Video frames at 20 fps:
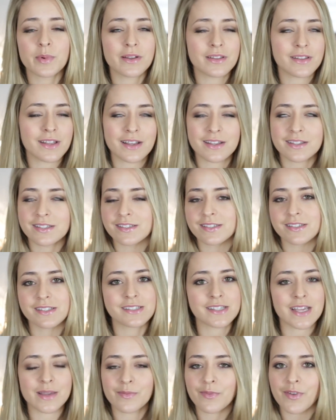but that is the
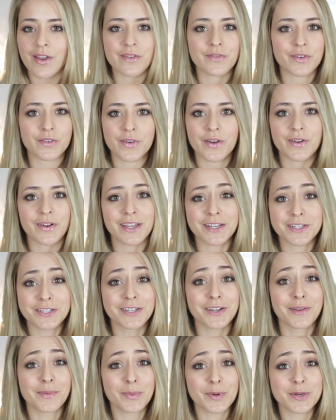same for every
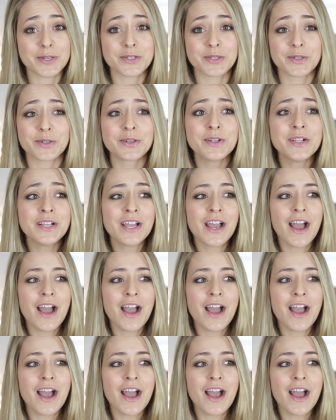foundation, I'm pretty sure.